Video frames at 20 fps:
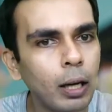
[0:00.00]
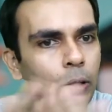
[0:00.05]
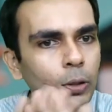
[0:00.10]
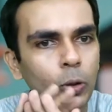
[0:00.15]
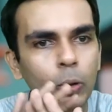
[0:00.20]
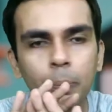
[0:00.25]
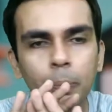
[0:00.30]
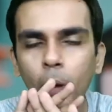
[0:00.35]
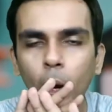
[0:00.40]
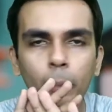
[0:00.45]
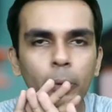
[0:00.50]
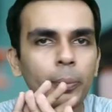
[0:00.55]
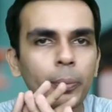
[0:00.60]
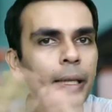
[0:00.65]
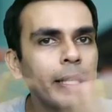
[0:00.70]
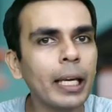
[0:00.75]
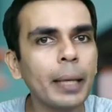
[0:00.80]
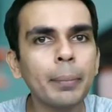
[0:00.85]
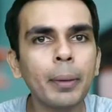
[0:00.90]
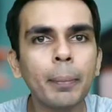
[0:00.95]
You'll
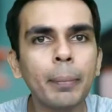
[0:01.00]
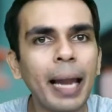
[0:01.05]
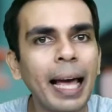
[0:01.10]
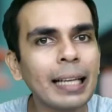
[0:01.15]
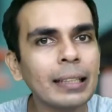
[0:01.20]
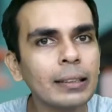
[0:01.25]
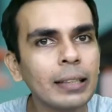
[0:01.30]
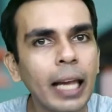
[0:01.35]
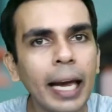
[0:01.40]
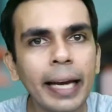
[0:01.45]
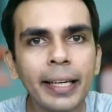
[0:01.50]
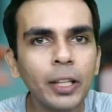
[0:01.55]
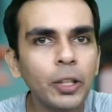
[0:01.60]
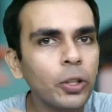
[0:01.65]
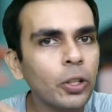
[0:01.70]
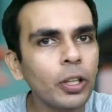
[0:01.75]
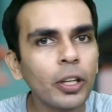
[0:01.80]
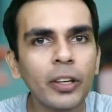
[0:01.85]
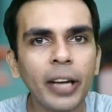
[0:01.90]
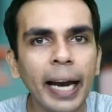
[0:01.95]
probably keep a blank slide and you're
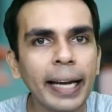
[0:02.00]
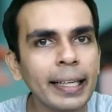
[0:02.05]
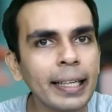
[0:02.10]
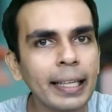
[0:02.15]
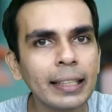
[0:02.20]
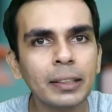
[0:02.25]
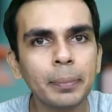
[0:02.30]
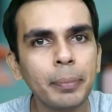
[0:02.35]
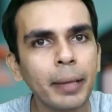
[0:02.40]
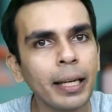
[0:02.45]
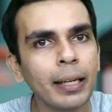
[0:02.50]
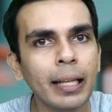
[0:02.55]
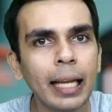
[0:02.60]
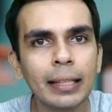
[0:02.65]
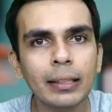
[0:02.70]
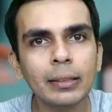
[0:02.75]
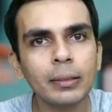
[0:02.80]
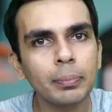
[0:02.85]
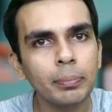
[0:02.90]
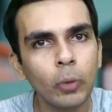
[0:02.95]
going to write and explain.
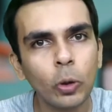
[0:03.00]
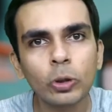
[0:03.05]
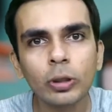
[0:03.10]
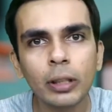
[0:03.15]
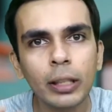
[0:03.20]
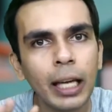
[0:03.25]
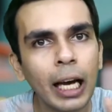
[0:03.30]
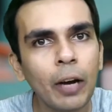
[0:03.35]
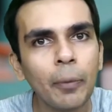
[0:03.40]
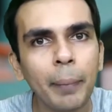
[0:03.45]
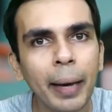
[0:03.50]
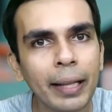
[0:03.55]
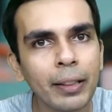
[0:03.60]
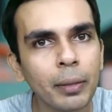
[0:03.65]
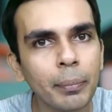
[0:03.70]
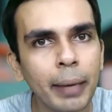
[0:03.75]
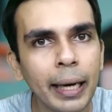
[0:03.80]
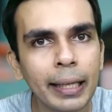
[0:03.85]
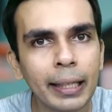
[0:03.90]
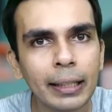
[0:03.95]
That's mostly how
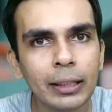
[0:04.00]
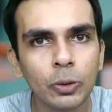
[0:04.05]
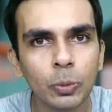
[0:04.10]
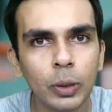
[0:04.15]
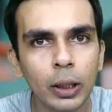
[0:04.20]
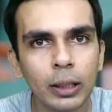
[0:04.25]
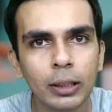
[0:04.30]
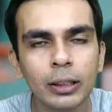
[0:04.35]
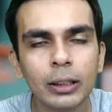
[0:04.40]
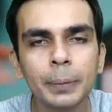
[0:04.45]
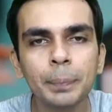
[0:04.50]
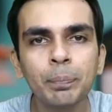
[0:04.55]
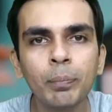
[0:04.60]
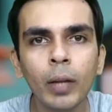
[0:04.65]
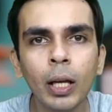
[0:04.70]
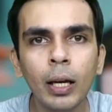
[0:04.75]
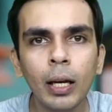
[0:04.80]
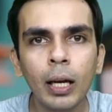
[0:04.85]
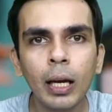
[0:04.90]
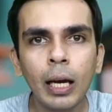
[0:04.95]
mathematics works.
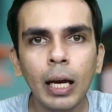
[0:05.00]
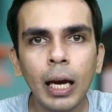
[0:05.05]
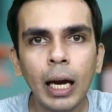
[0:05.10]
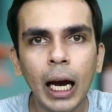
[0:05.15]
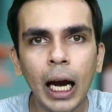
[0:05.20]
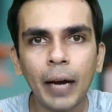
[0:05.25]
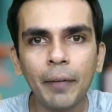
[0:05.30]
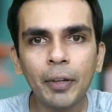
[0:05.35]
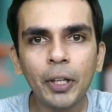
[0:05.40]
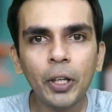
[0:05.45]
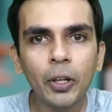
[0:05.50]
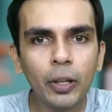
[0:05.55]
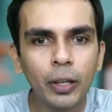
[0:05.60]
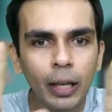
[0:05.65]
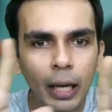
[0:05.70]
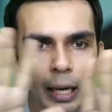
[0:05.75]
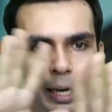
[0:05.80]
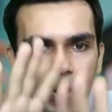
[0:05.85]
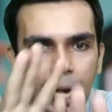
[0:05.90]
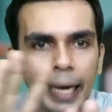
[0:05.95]
How are you going
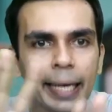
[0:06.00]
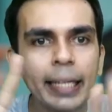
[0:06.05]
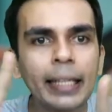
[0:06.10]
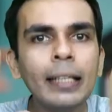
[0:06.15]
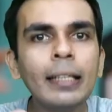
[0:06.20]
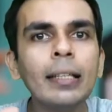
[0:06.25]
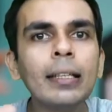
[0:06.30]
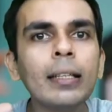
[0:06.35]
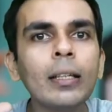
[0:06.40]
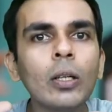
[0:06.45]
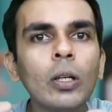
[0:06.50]
to align